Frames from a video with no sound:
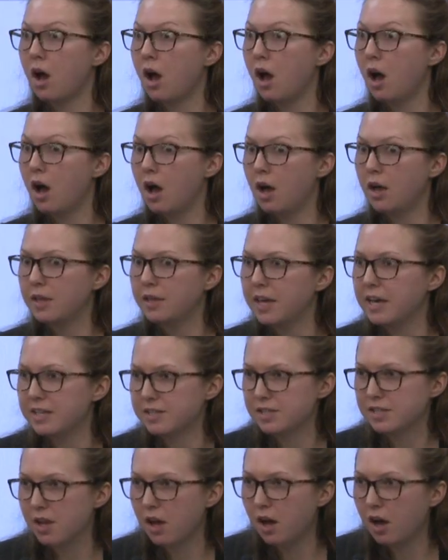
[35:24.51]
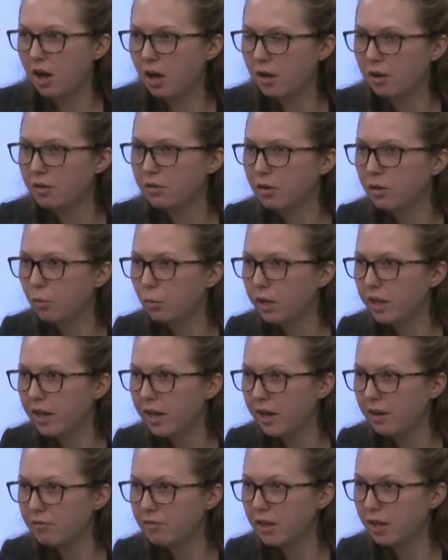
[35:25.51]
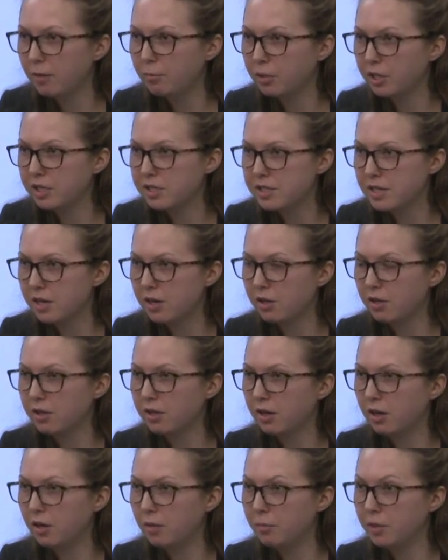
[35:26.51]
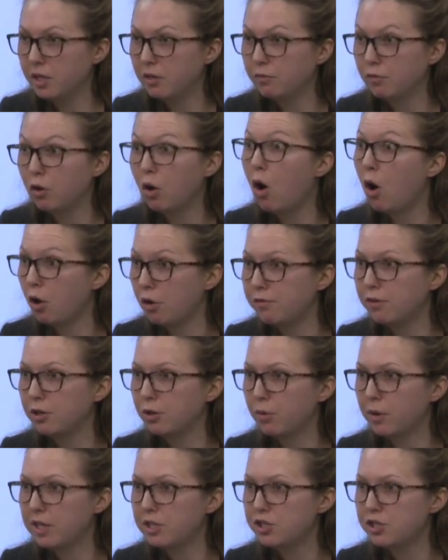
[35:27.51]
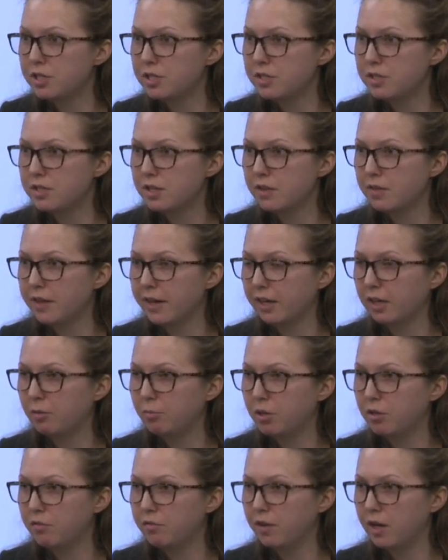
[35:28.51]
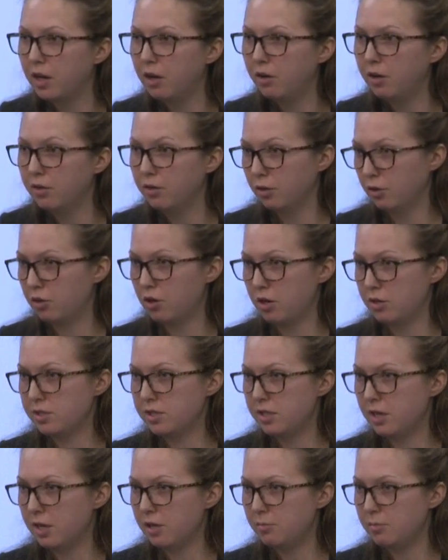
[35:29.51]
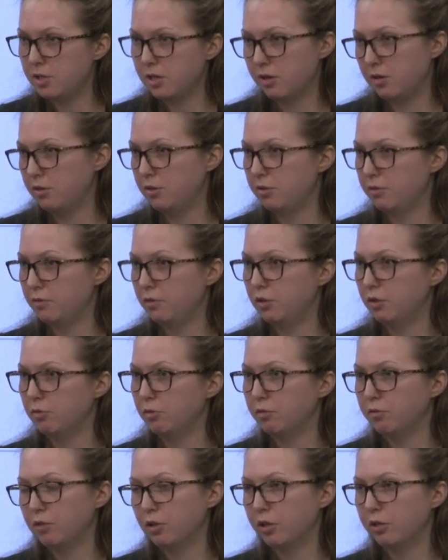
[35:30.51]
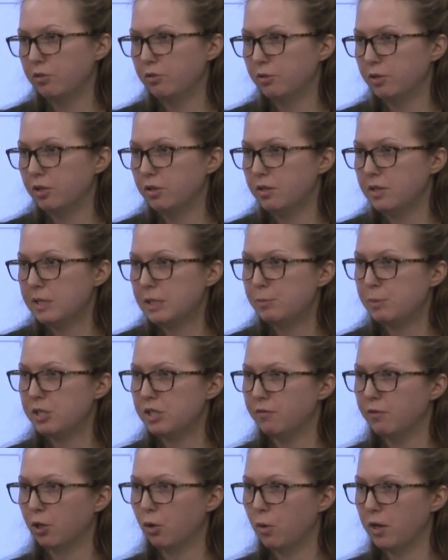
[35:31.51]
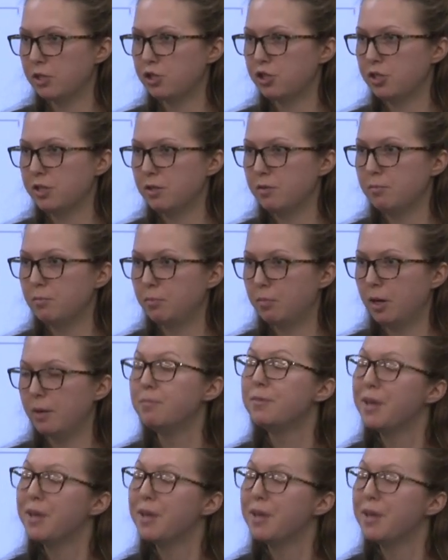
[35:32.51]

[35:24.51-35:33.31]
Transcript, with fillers: Uh, yes, uh, we have that breakdown um, for all of our questions, and that can be found in the crosstabs. I don't know if you're referring to a specific question, no, but